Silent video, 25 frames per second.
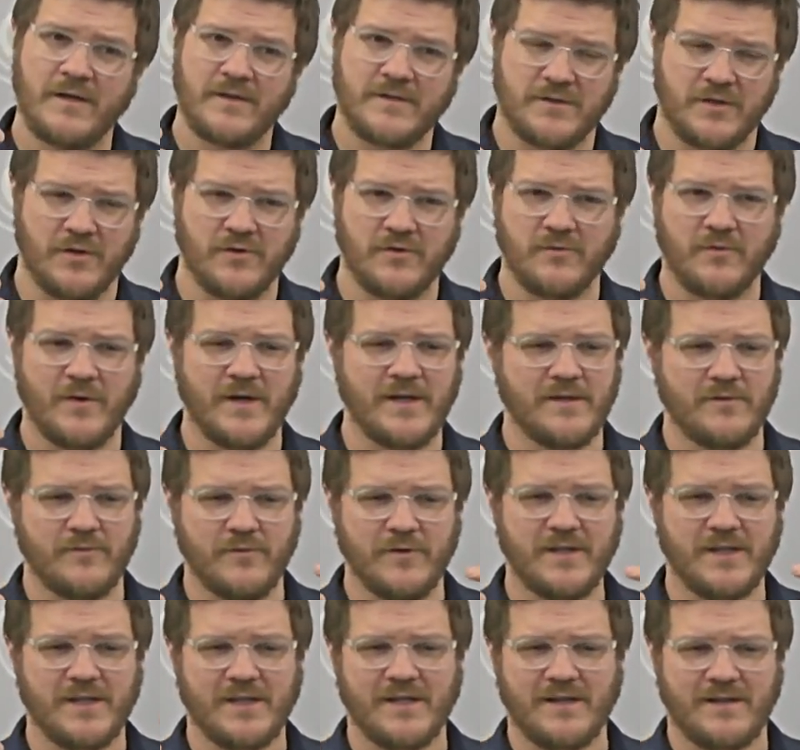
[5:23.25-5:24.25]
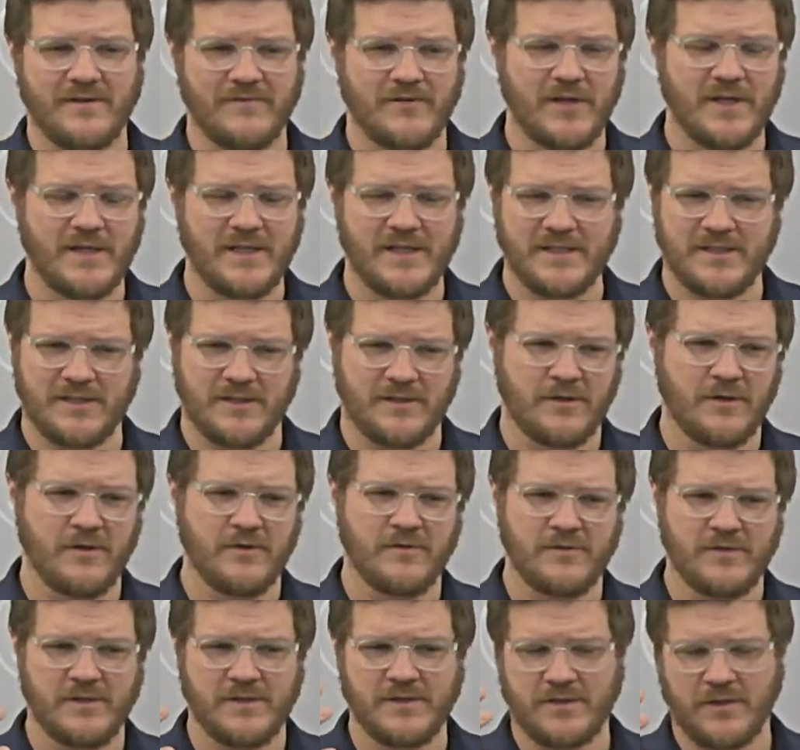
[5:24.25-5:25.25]
So the way that we think of
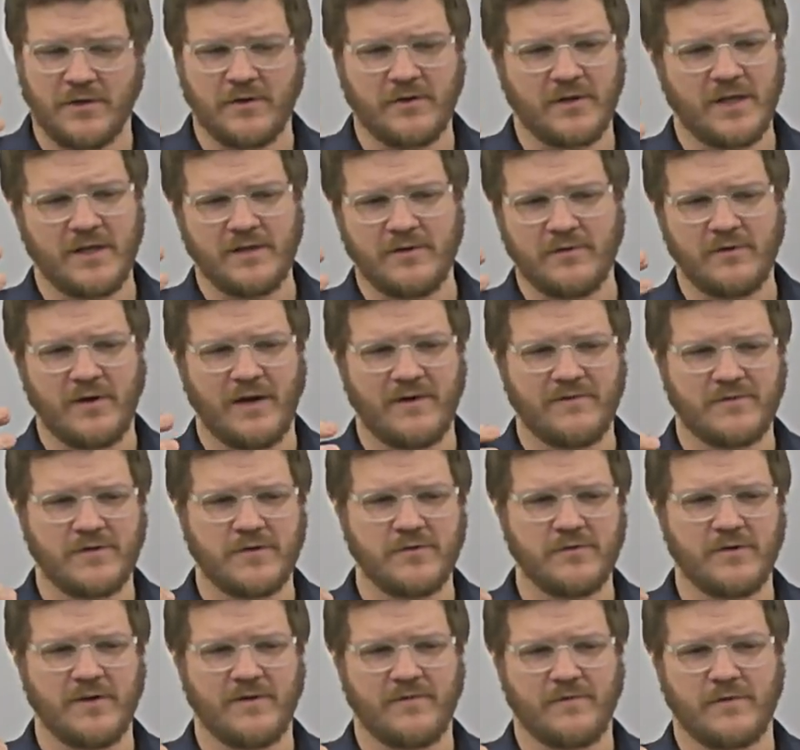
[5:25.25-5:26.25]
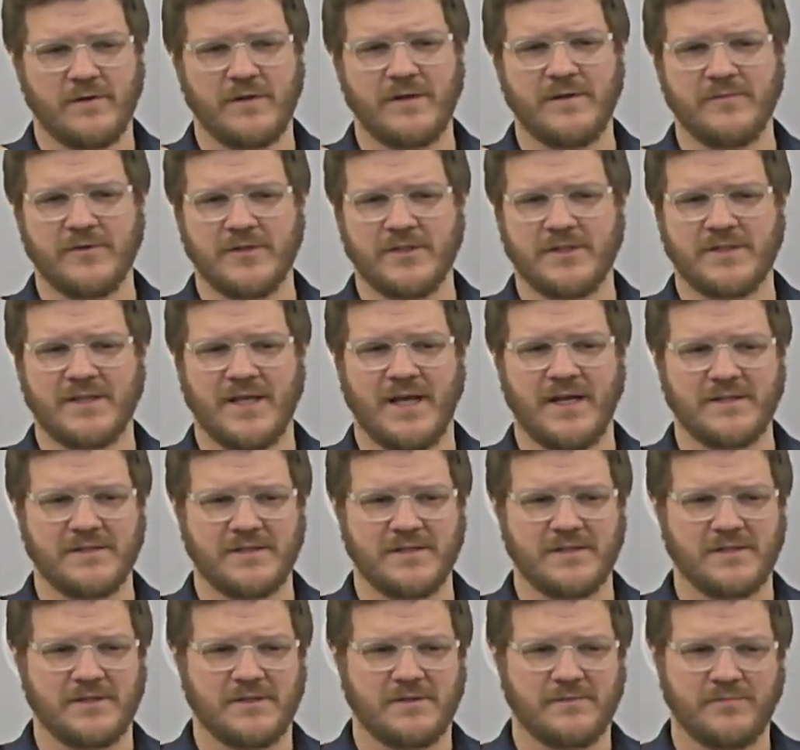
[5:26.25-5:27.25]
aniseikonia is, okay, you have two different image
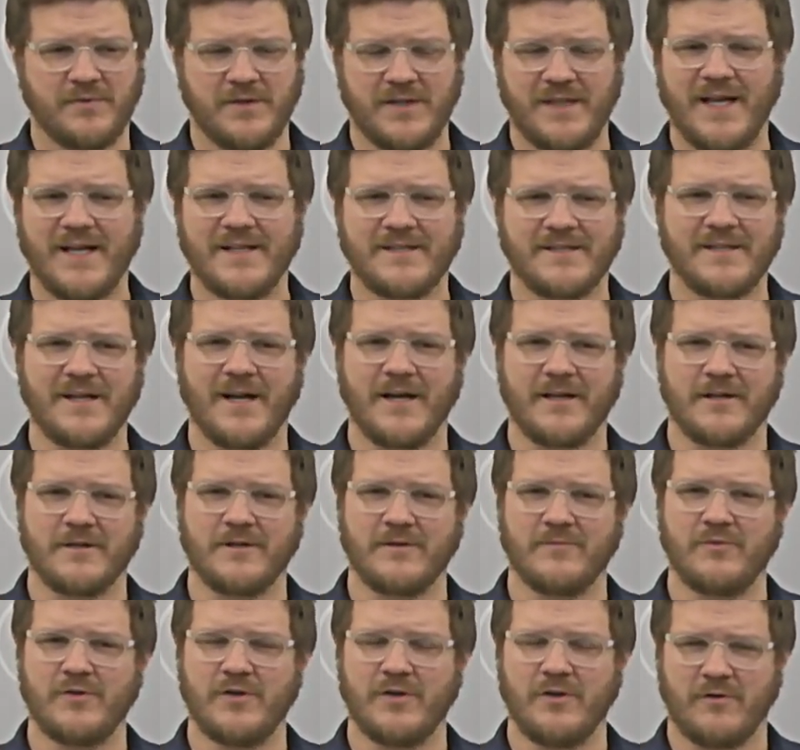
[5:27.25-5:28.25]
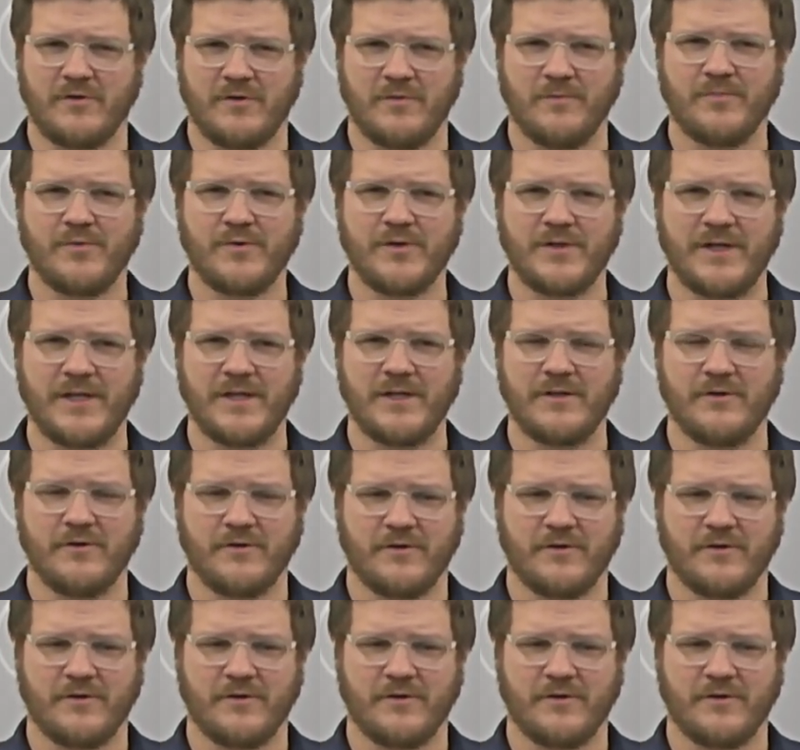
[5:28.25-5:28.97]
sizes, but that's not going to be your complaint.